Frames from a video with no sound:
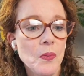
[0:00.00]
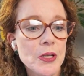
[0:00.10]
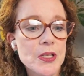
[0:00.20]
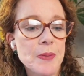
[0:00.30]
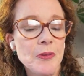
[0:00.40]
What
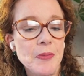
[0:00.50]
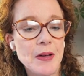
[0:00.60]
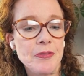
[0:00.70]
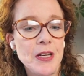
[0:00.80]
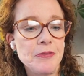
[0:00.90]
are some of my
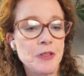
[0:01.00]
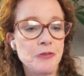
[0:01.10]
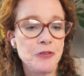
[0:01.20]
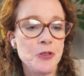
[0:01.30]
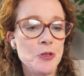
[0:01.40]
favorite
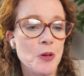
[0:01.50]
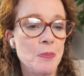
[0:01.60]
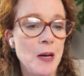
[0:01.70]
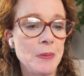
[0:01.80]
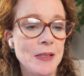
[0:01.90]
foods
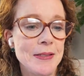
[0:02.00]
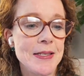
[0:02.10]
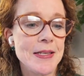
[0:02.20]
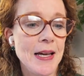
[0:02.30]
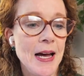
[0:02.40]
with
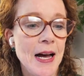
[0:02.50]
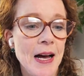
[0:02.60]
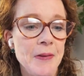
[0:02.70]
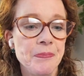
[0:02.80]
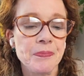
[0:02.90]
bubbles?
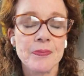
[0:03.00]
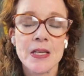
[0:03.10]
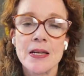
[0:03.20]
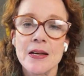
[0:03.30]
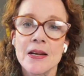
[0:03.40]

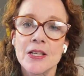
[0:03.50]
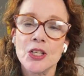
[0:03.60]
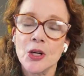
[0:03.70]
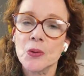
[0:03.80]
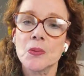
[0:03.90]

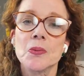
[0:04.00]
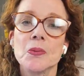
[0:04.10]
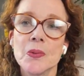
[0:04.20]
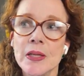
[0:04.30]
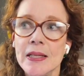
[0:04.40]

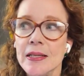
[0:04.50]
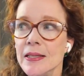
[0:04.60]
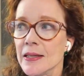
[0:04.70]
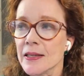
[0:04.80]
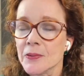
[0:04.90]

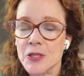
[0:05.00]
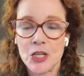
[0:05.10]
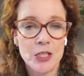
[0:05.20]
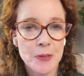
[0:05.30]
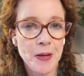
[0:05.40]
We
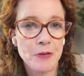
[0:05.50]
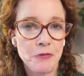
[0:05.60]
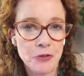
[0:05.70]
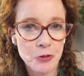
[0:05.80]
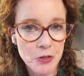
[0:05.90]
talked about
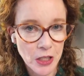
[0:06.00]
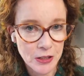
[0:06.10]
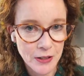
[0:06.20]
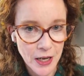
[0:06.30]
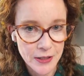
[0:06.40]
food a
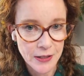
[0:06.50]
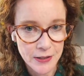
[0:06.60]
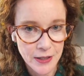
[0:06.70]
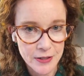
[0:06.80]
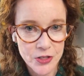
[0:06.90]
lot
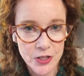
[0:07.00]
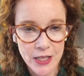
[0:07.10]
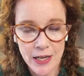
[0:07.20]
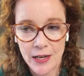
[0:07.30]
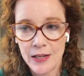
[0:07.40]

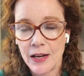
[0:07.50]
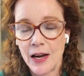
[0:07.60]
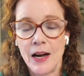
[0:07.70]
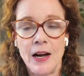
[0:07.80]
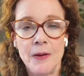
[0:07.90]
yesterday.
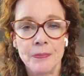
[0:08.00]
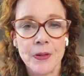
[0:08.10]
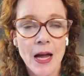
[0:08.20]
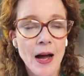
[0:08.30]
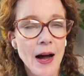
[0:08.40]

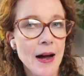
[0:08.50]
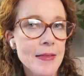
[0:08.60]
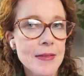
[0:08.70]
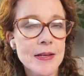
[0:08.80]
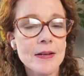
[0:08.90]
I
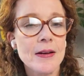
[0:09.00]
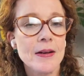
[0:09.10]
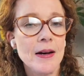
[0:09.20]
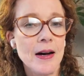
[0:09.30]
think